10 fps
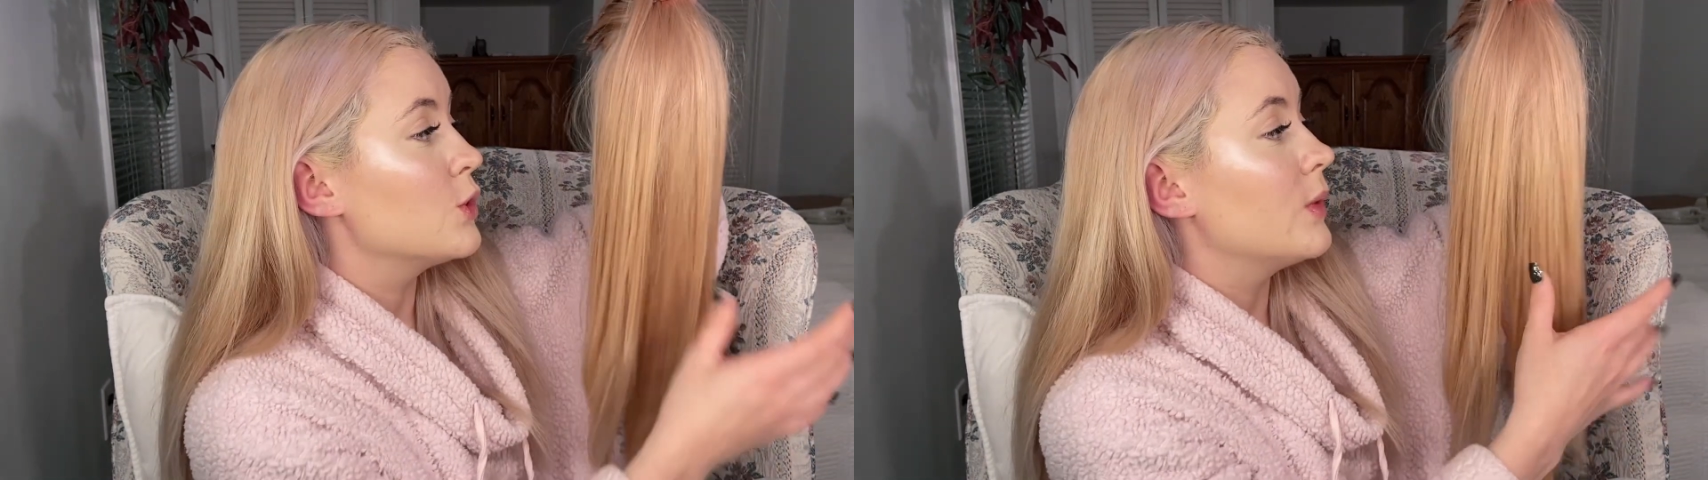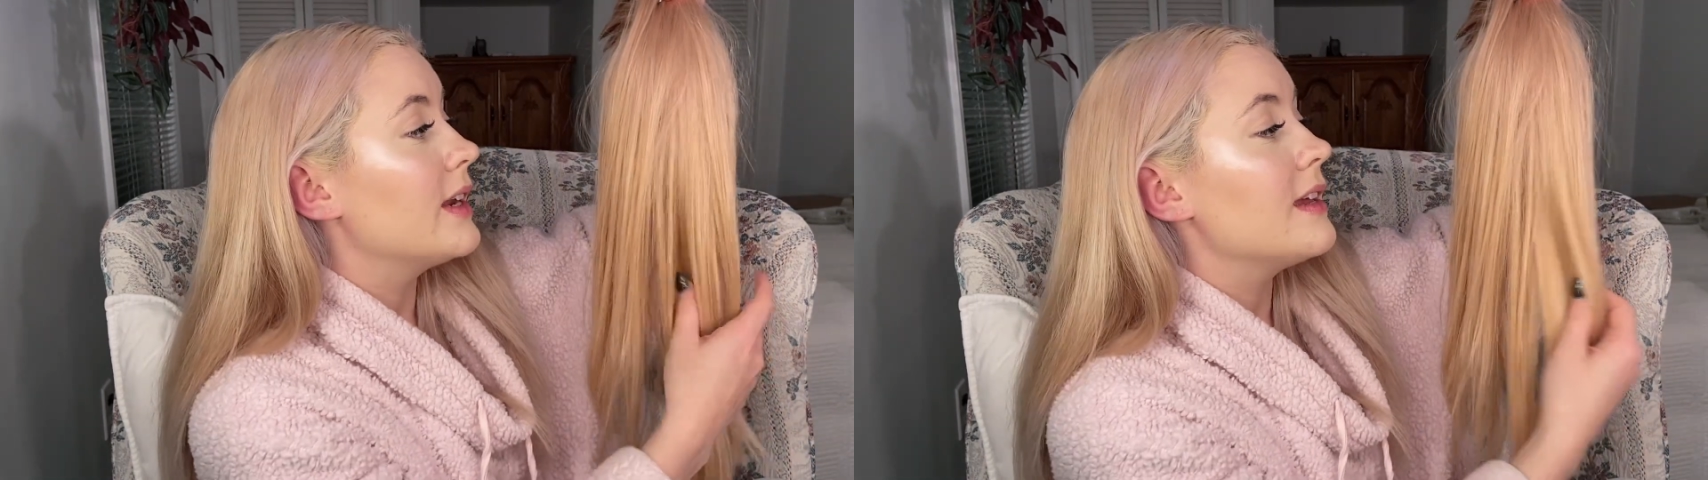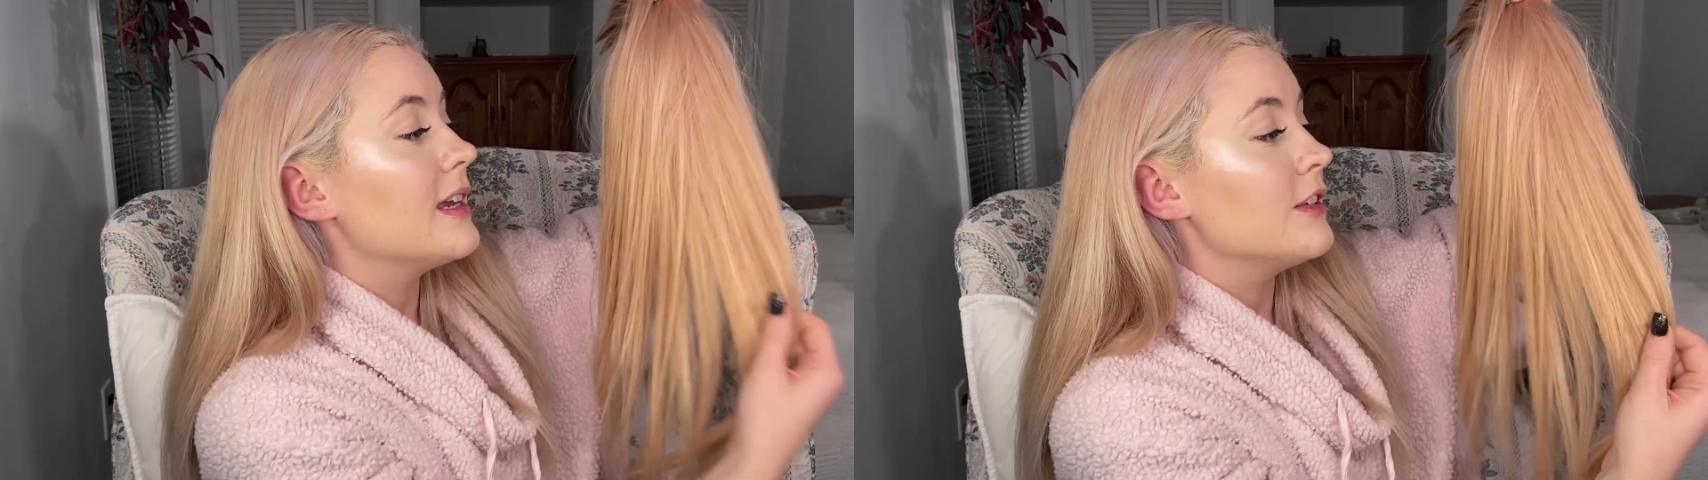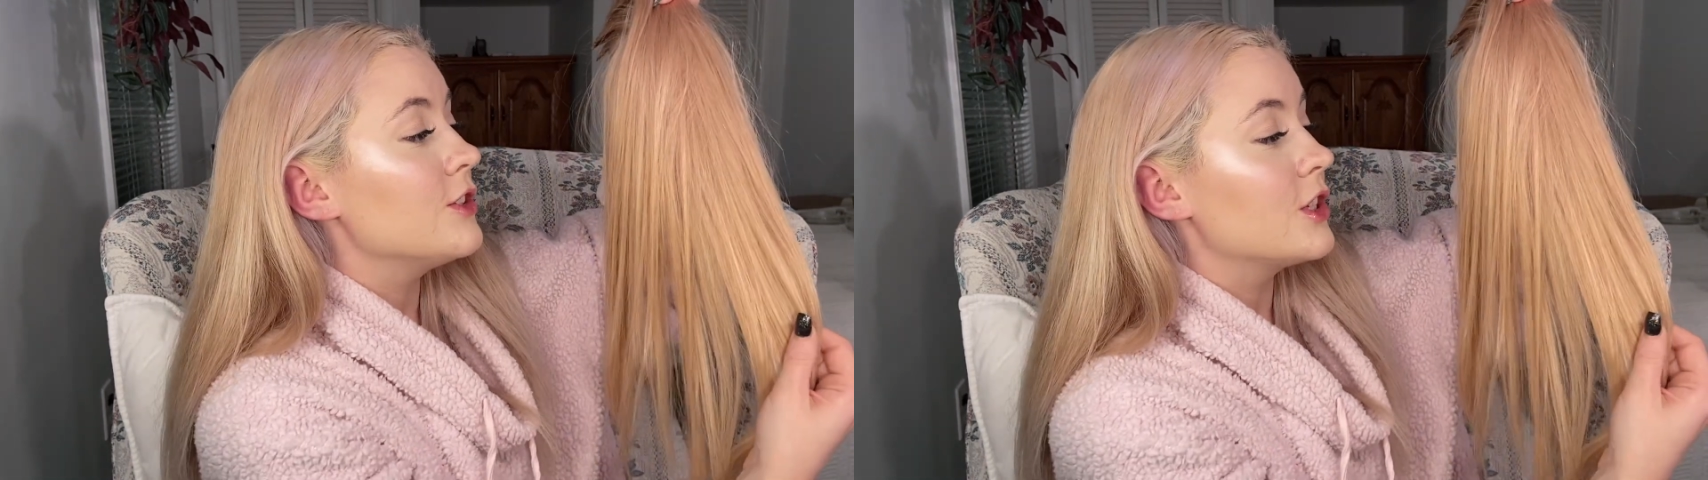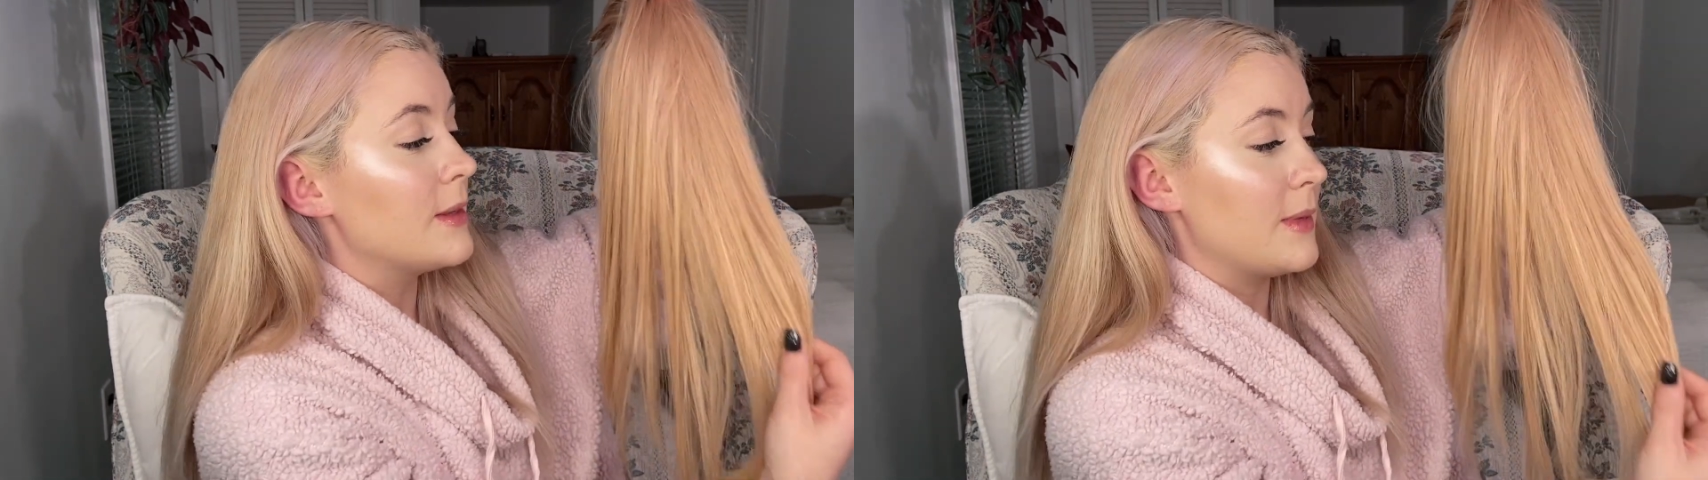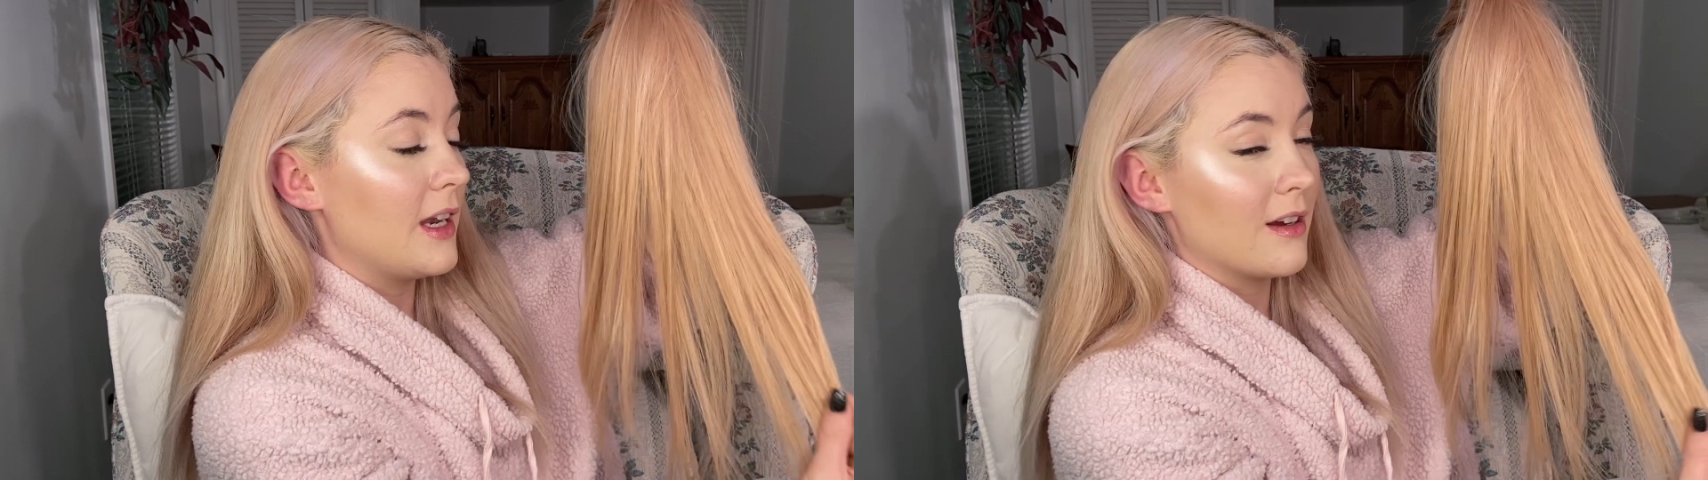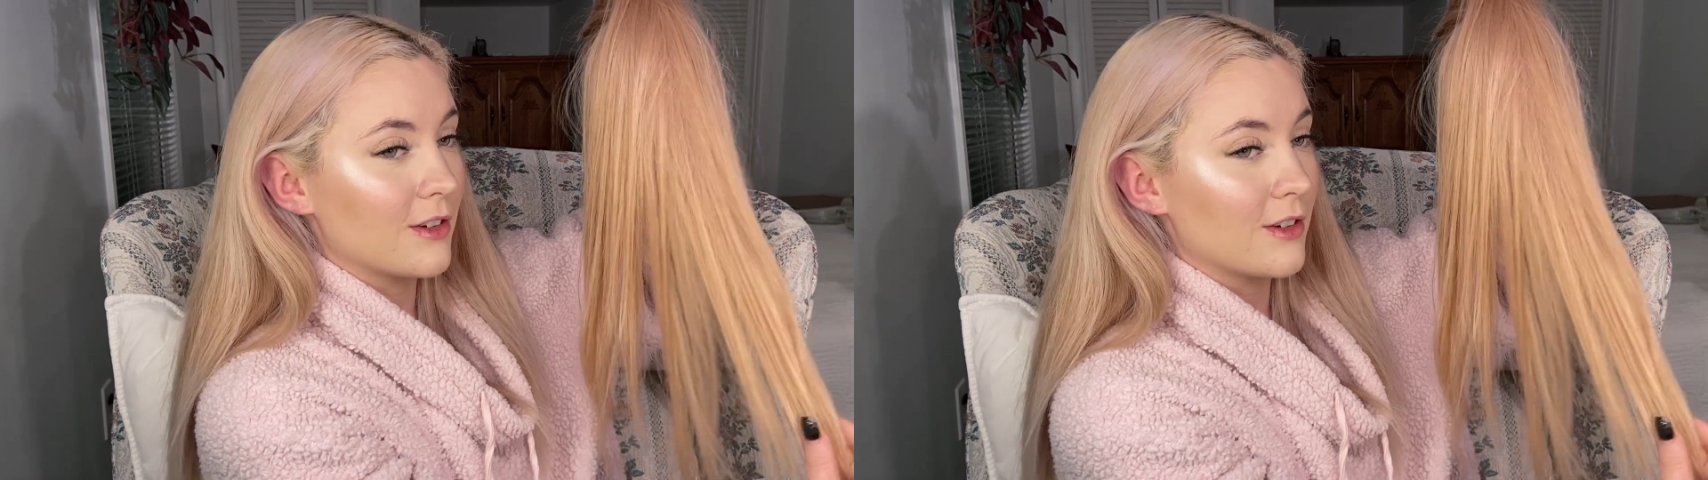20 inch clip-in hair